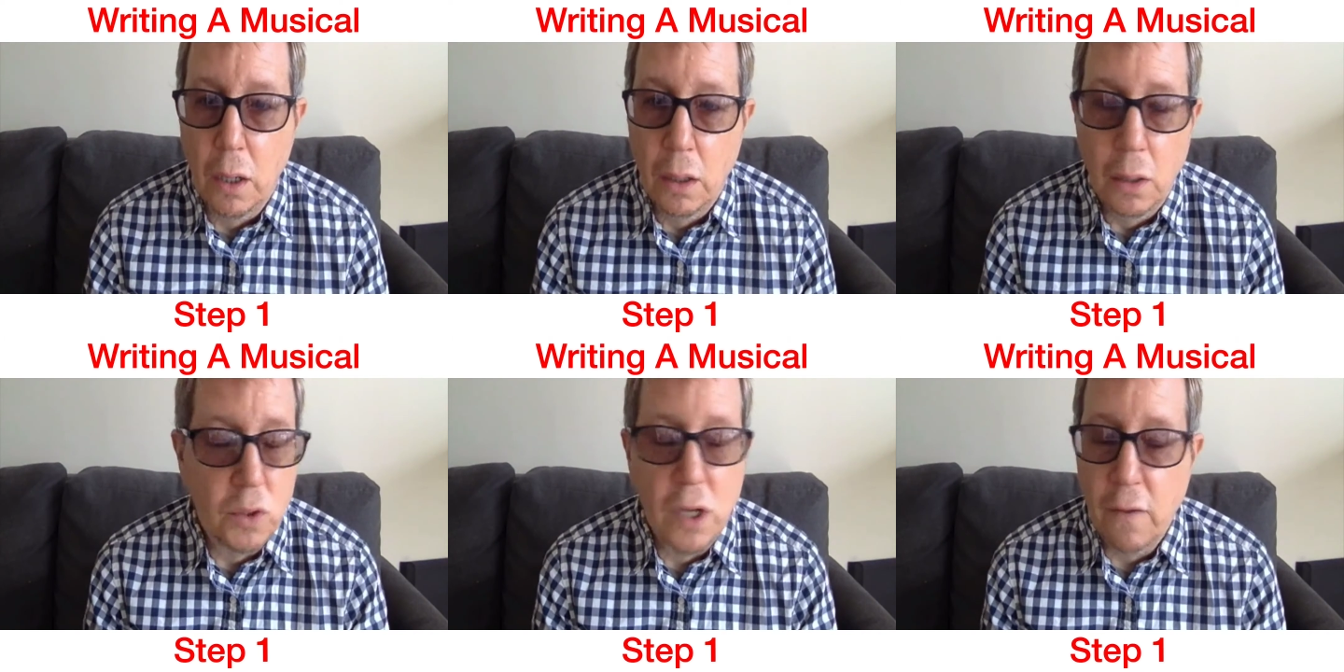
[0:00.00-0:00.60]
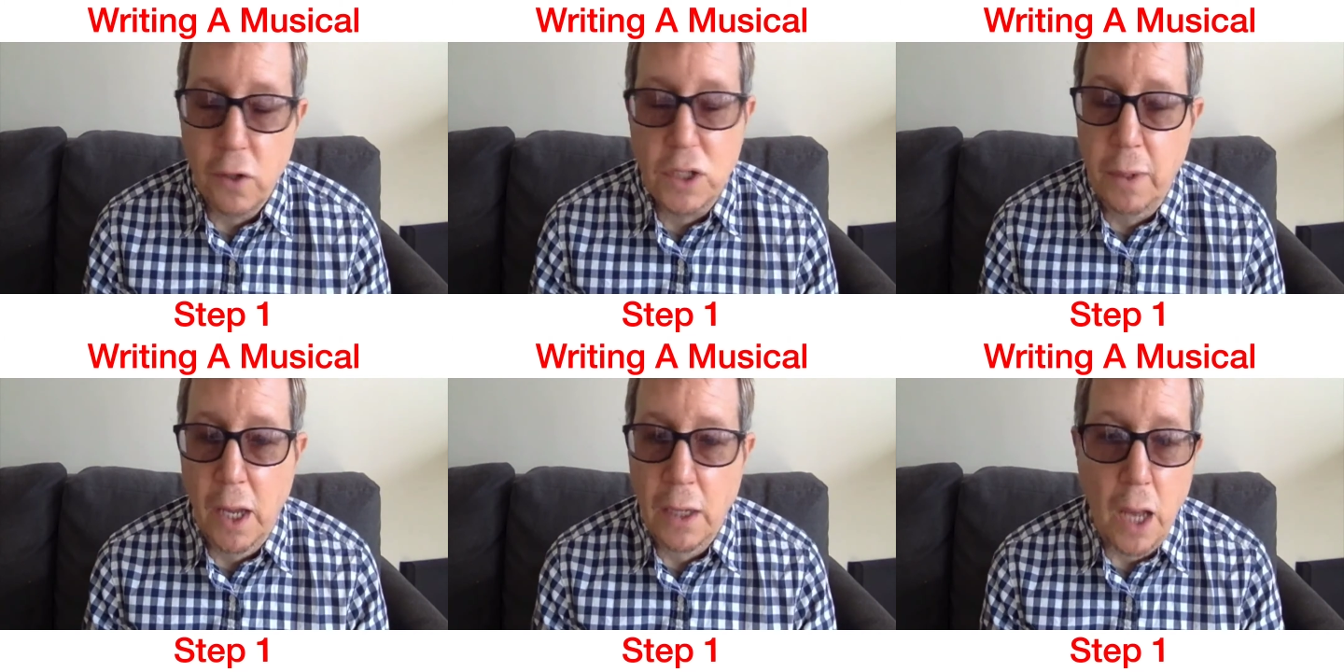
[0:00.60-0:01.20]
It was never
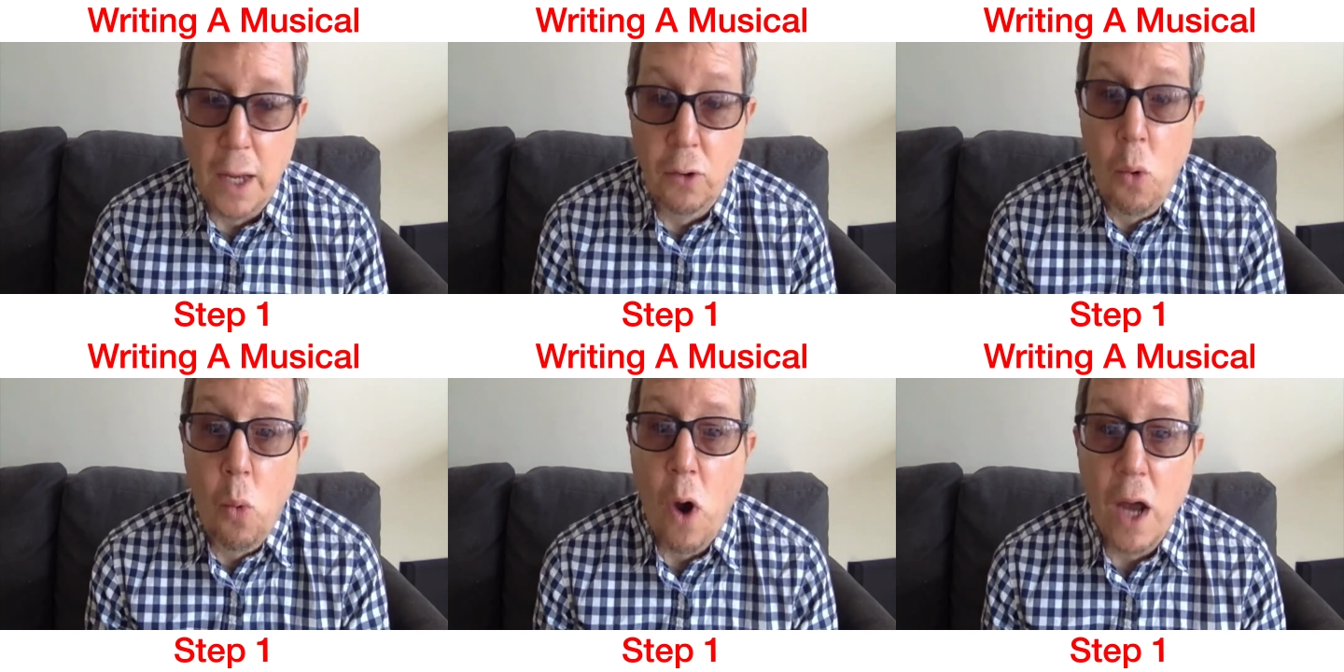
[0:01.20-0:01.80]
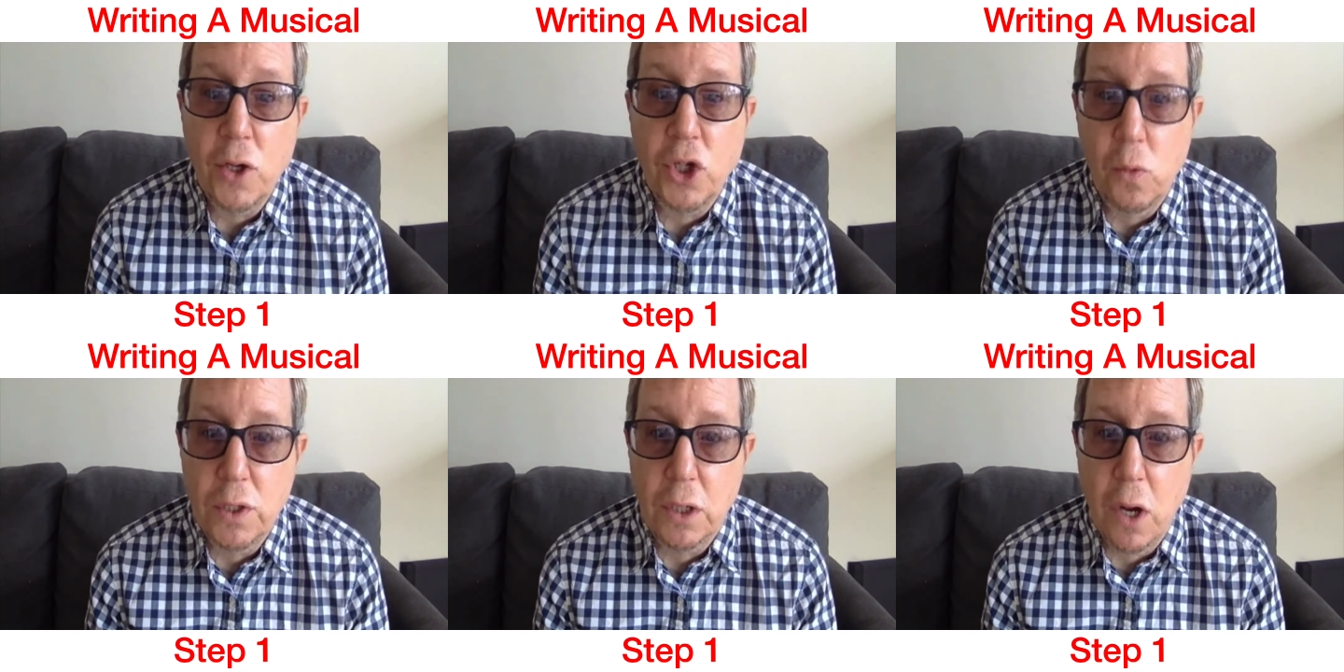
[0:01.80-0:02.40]
explained. I don't know why she
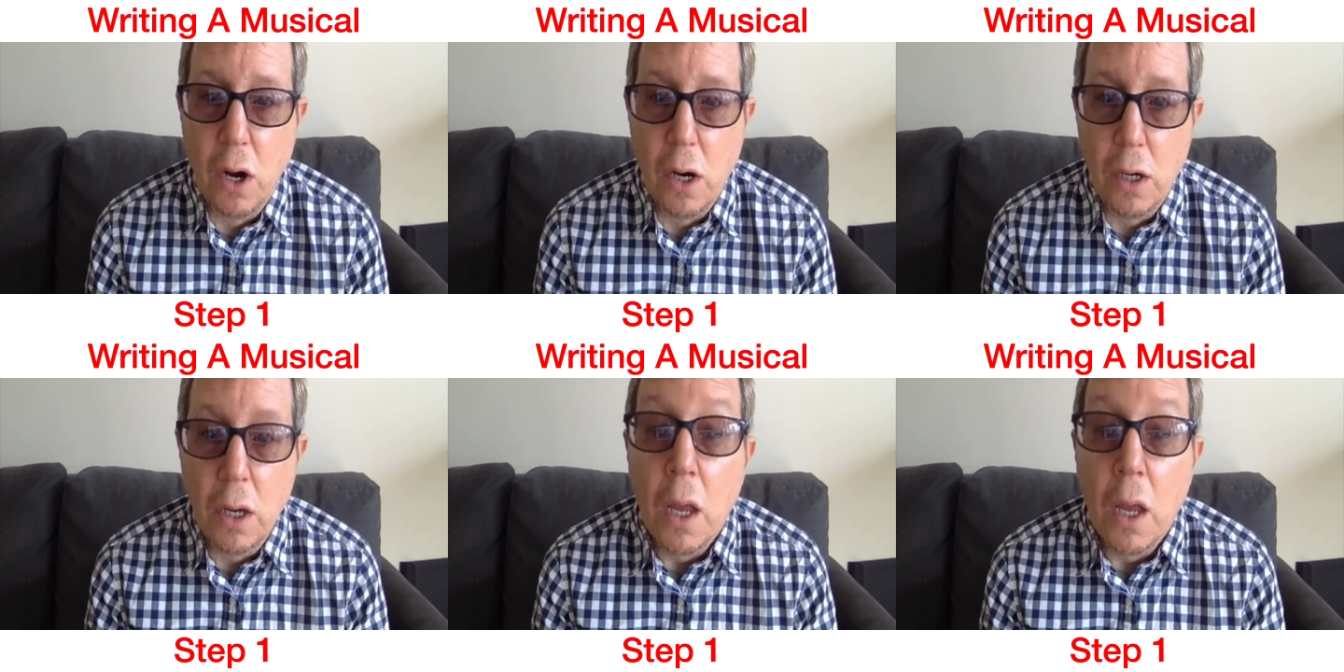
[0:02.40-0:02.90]
was a car.